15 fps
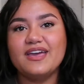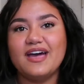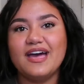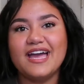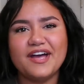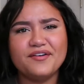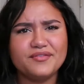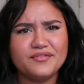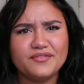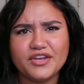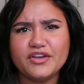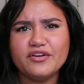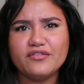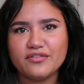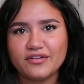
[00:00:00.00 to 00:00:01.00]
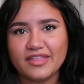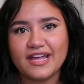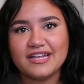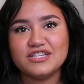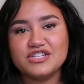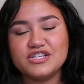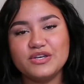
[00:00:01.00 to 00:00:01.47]
I have a video for
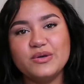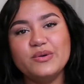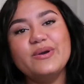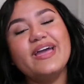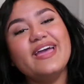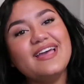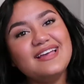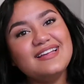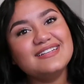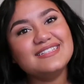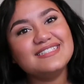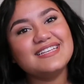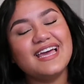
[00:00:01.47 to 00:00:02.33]
that too, and